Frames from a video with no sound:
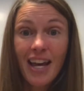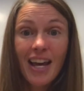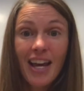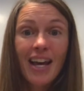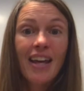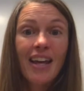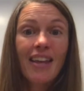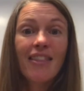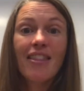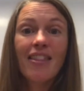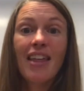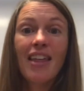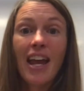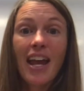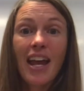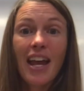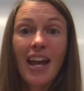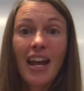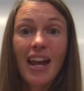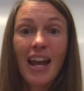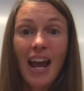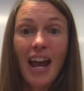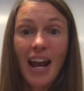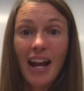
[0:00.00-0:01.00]

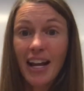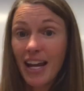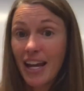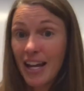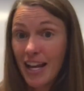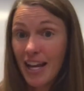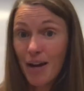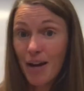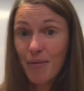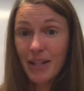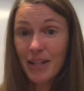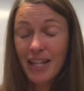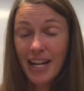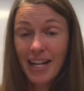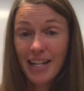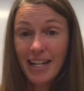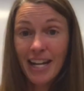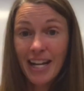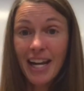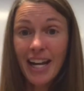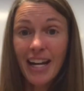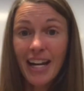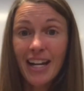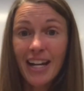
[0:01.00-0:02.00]
they can get what they
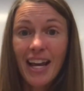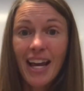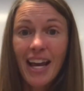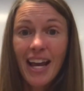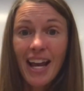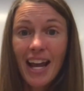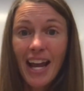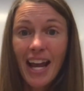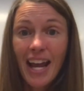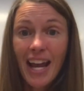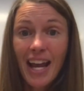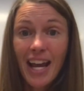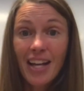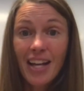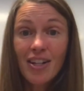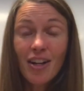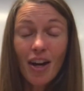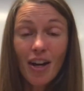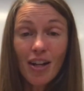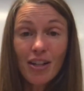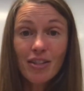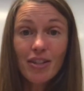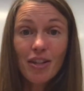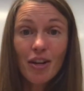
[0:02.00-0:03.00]
need, and
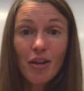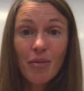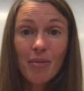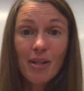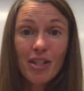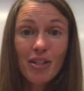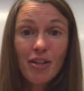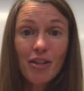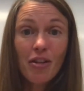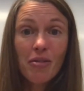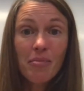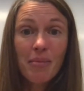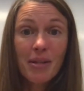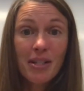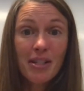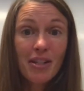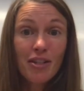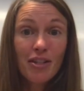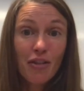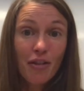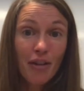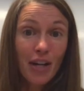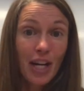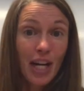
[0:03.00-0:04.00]
also Mr. and Mrs.
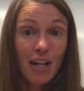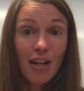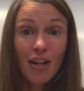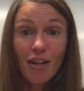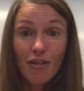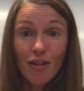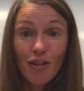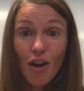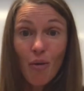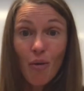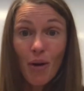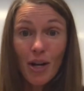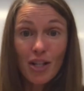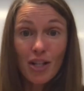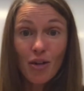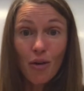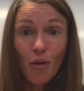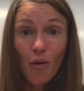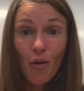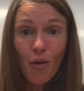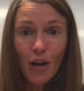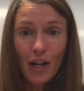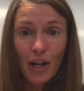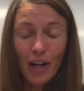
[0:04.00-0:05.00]
Green know what to
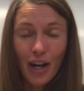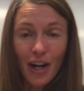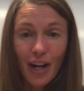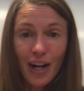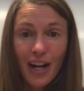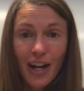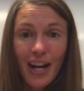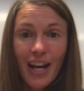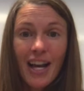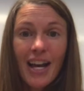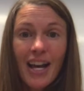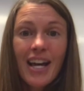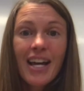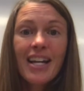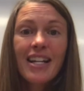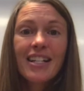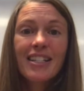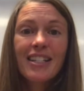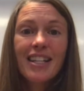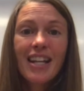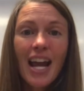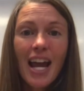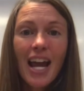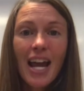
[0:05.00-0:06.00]
order.
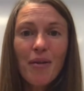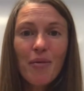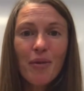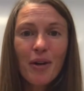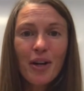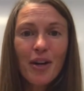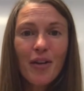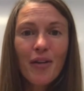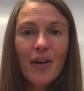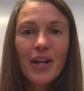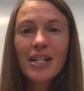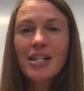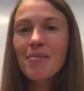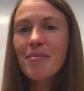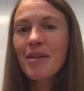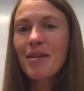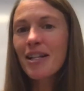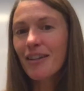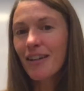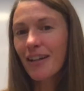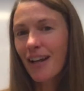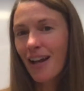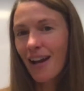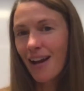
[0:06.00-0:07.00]
Today we're going to be
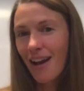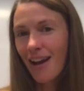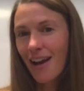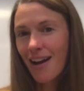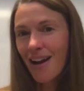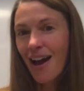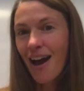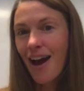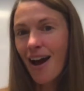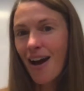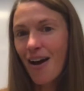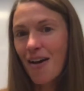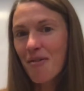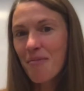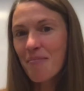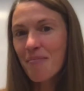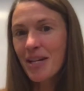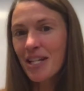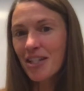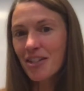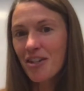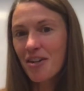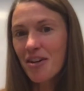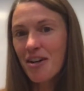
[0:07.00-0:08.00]
looking at how
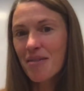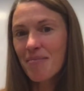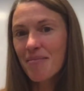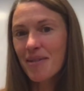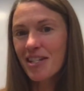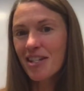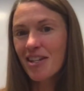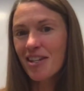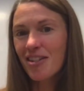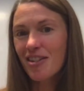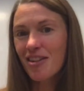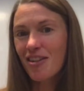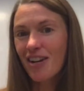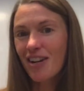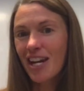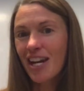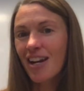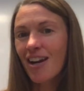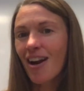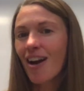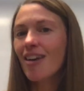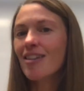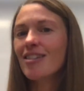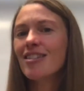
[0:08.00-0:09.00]
Mr. and Mrs.
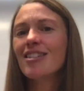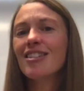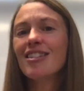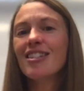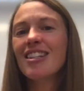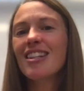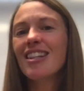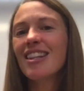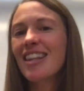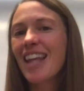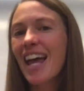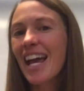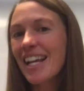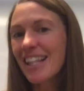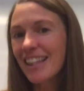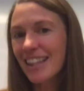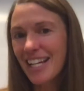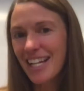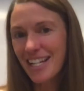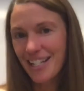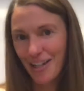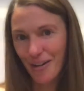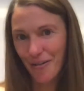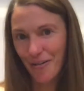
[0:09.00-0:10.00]
Green are slightly
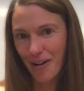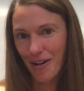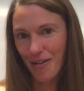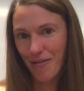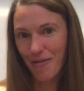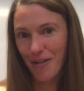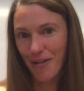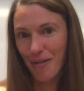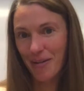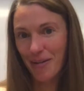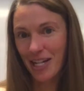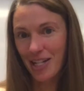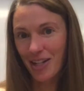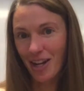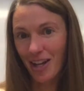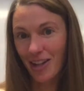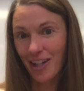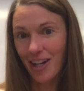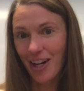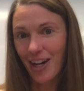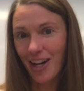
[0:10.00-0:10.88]
different from each other.